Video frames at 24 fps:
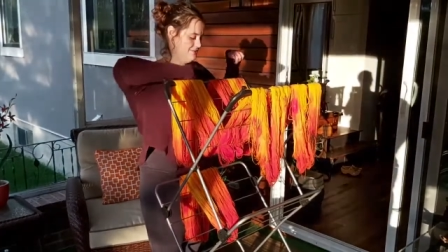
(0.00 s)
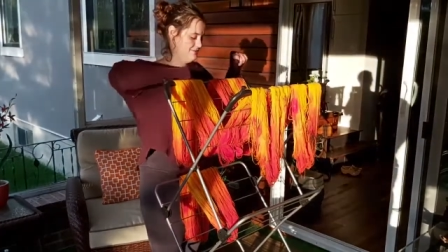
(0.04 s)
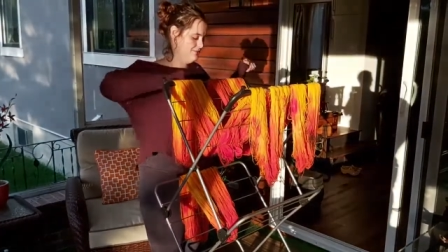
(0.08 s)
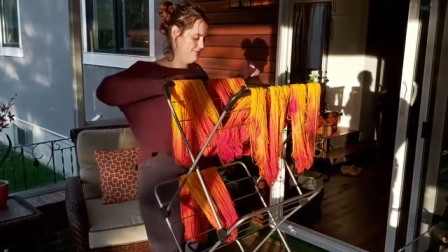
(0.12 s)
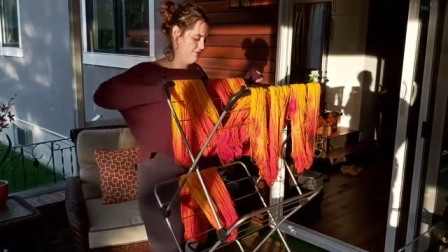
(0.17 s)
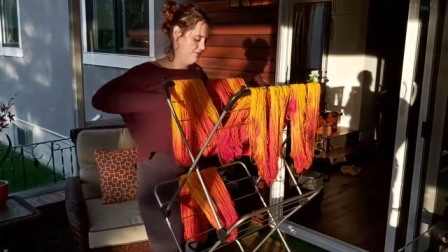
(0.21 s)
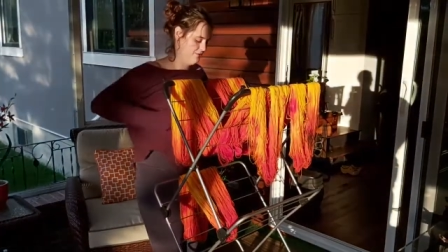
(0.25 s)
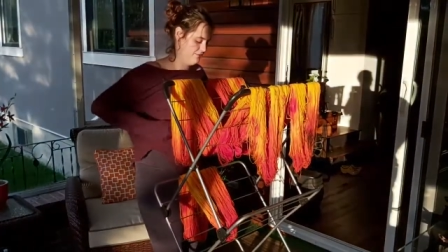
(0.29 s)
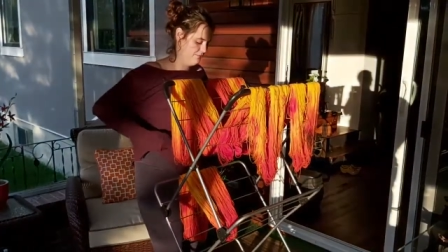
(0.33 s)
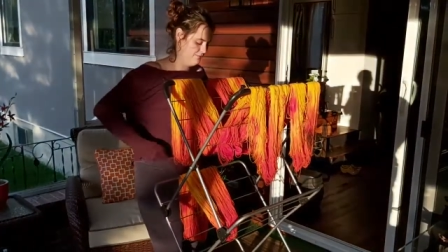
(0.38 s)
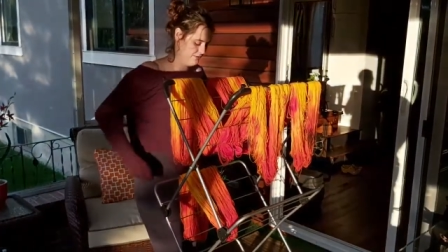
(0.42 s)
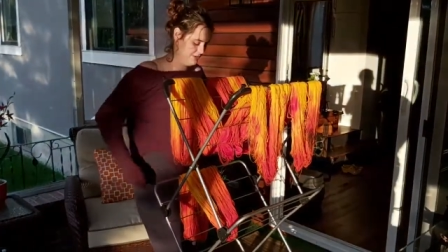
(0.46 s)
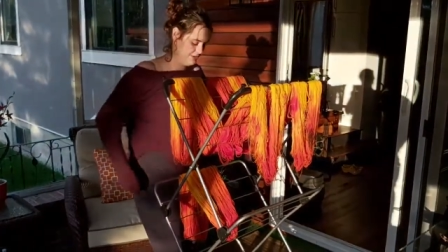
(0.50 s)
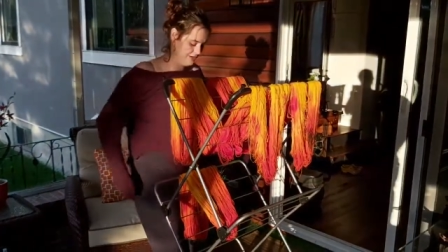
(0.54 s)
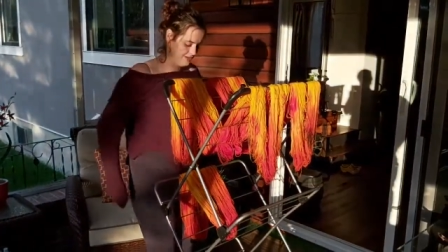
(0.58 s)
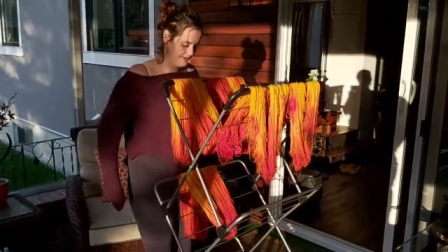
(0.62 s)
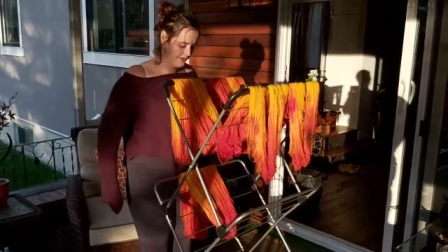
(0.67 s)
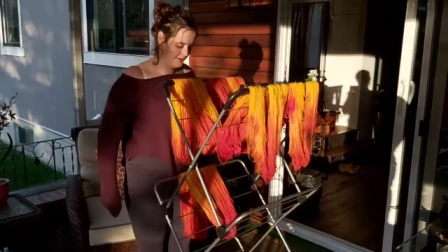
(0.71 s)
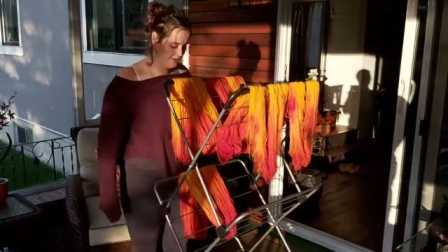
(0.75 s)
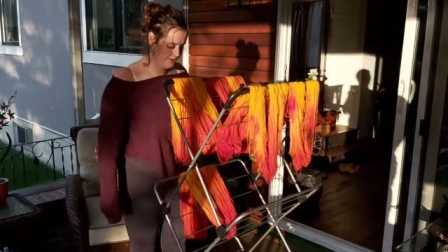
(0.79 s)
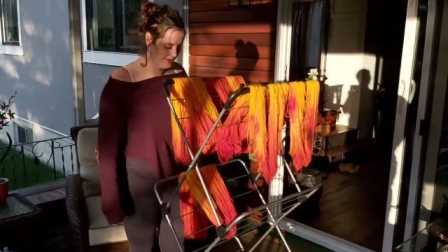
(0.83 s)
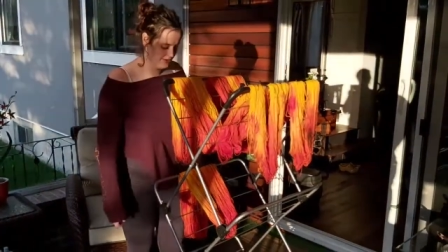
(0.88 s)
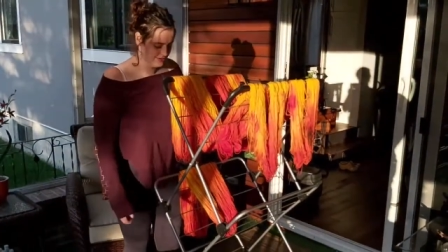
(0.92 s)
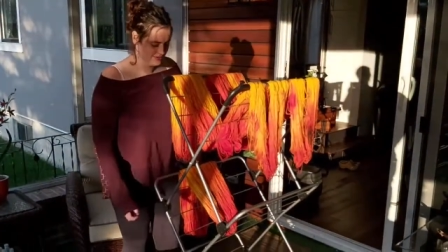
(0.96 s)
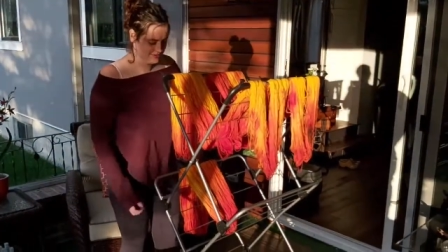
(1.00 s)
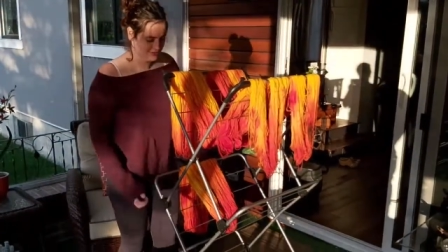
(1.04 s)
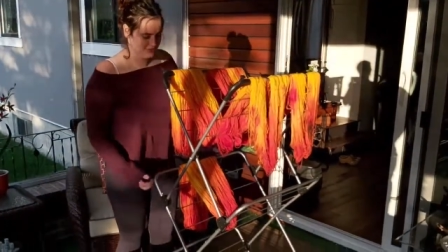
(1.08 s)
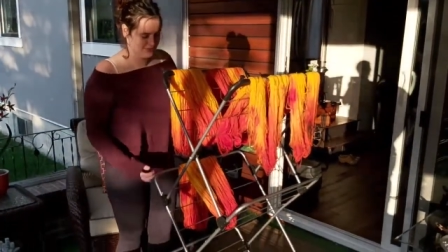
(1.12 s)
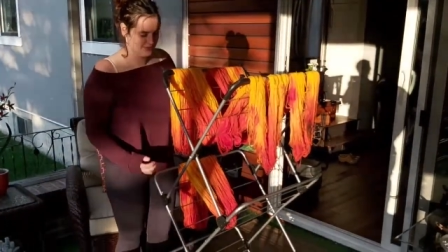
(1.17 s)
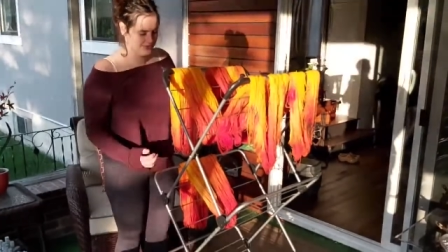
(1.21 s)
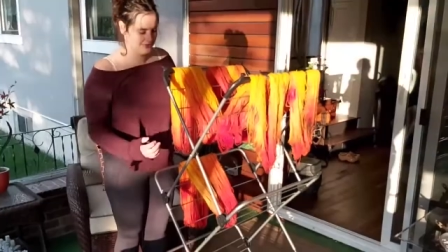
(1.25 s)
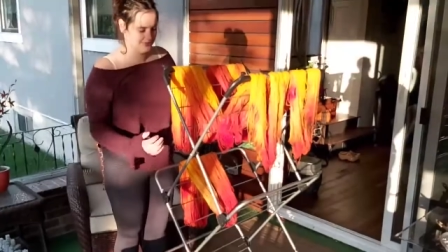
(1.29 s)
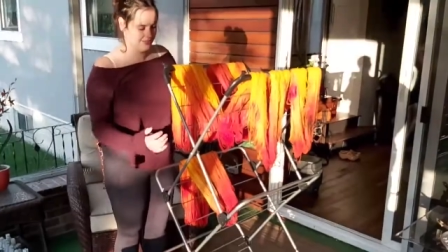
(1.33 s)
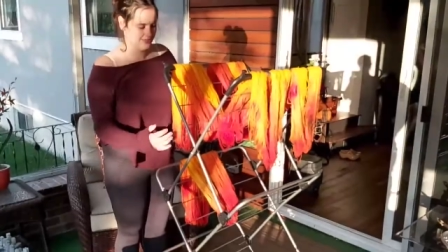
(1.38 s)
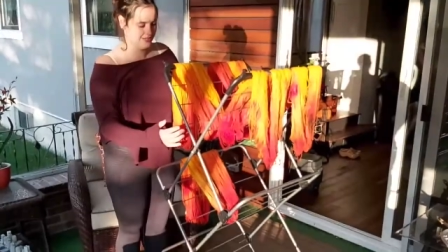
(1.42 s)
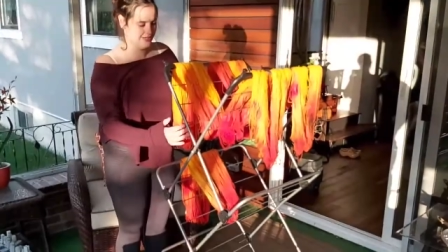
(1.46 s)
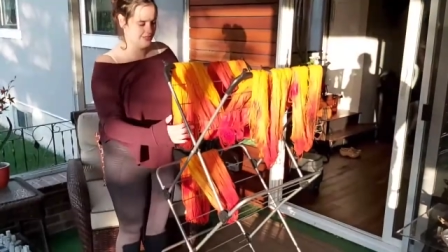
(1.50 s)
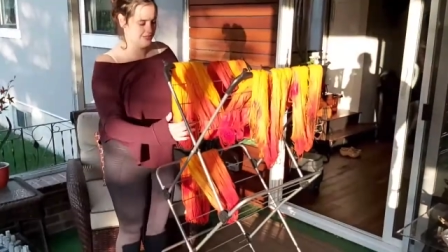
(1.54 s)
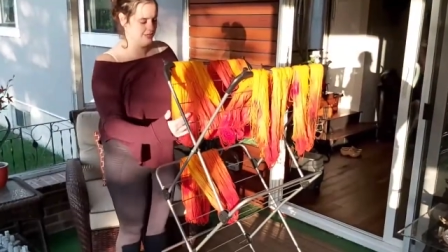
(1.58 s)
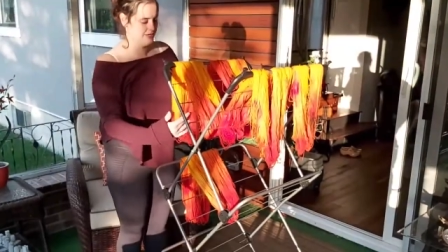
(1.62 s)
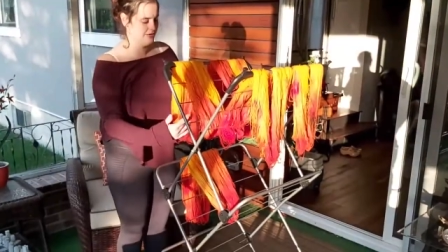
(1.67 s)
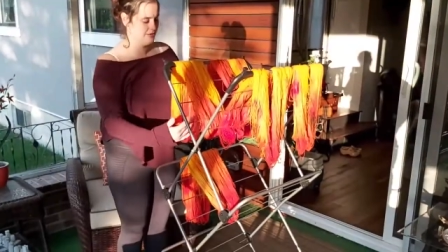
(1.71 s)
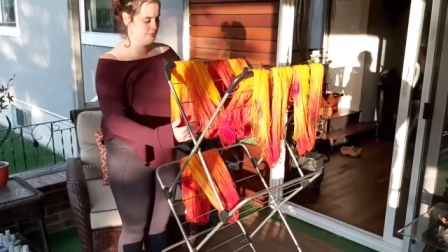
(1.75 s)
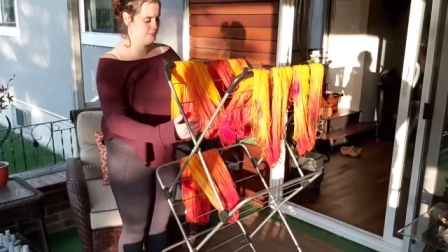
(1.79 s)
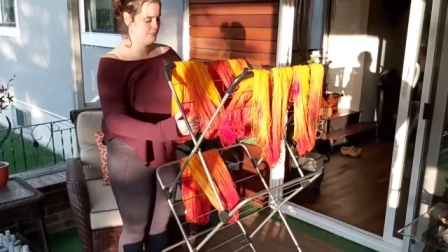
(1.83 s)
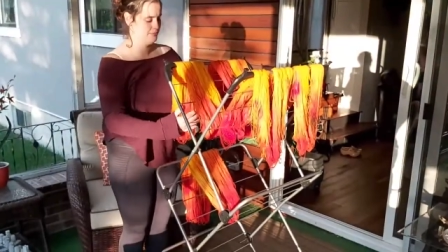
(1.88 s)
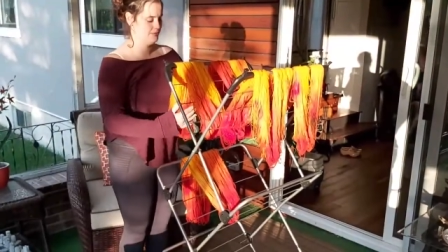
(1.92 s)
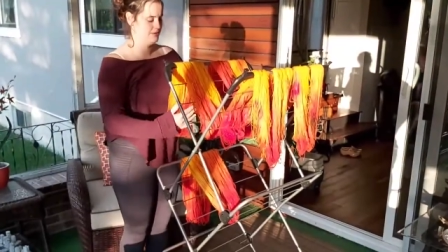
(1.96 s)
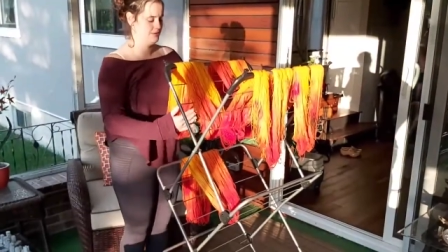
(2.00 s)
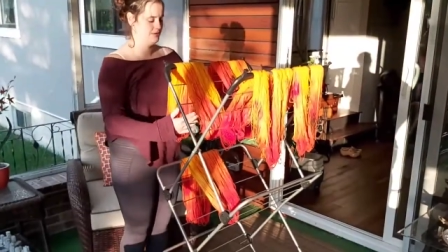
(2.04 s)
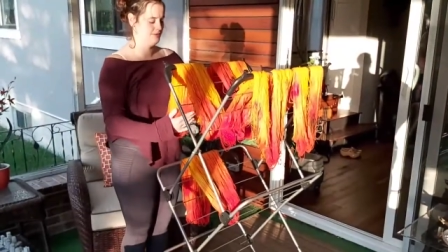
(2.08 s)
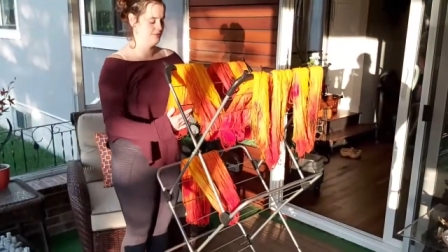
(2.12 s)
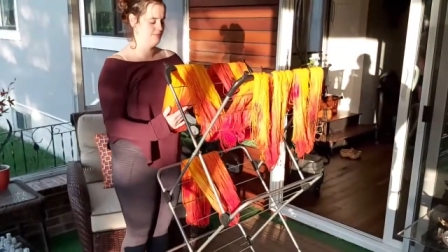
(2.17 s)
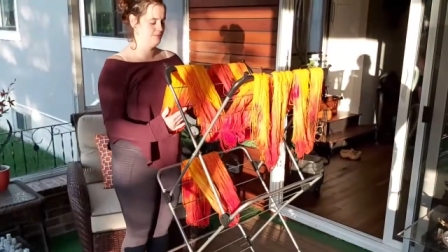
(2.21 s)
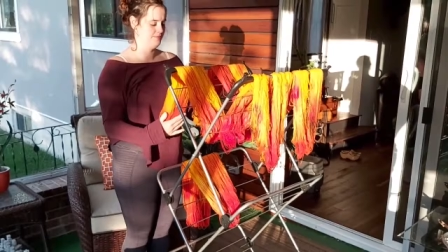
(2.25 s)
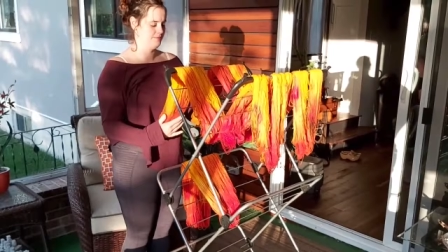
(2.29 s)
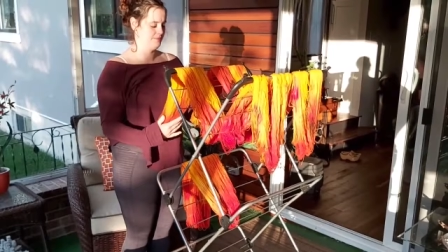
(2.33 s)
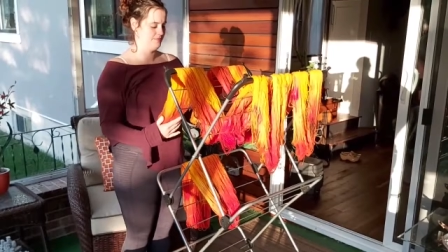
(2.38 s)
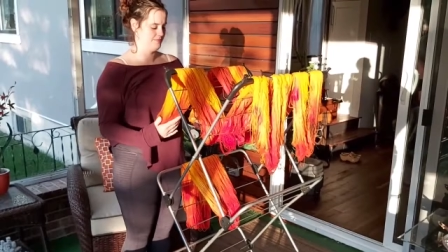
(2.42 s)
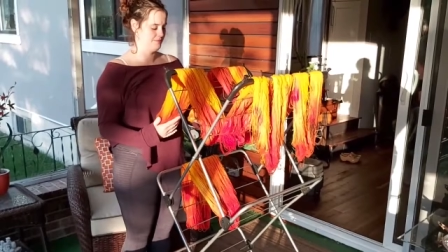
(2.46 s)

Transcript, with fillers: so my yarn's all dried up. I